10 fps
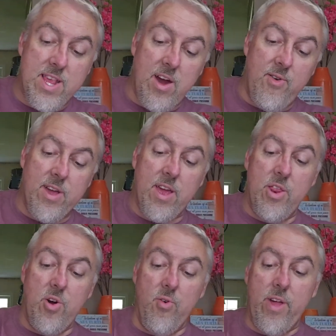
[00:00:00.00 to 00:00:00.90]
Italian
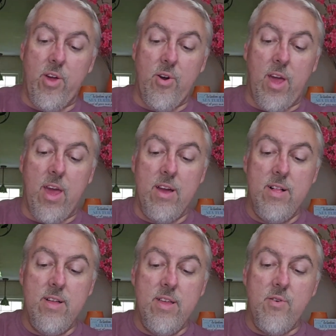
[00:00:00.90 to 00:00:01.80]
Cannoli Cookie,
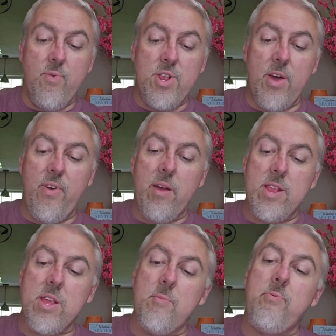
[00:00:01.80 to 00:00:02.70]
which I think
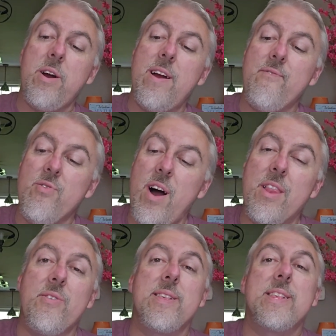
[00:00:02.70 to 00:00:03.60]
is going to probably have a
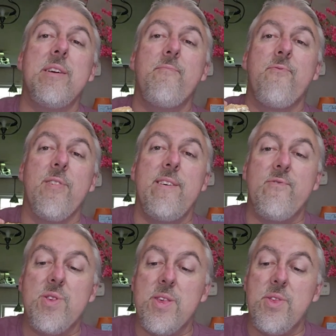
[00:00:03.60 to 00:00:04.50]
lot of the same
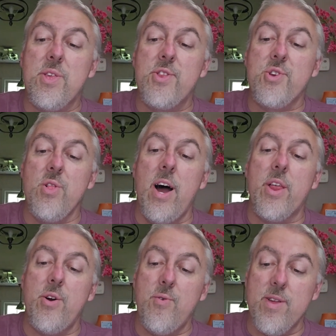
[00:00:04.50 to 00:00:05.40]
flavors as the
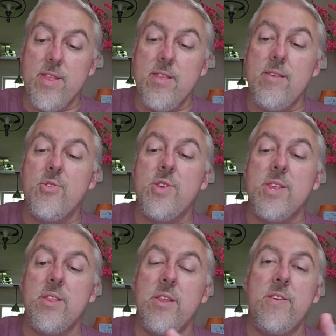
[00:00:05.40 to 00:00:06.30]
gelato and
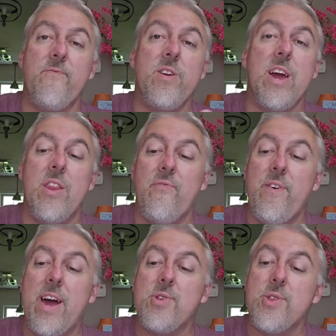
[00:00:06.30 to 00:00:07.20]
just in a different kind of
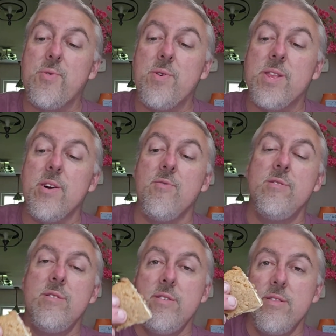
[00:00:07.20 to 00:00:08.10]
fashion to it. So
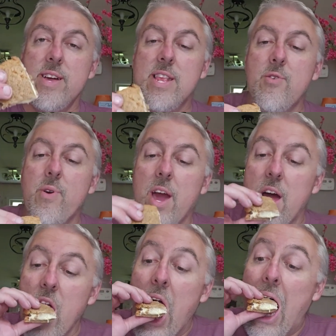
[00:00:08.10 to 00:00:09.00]
let's see what we
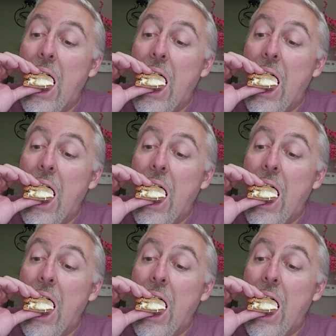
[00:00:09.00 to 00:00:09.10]
got.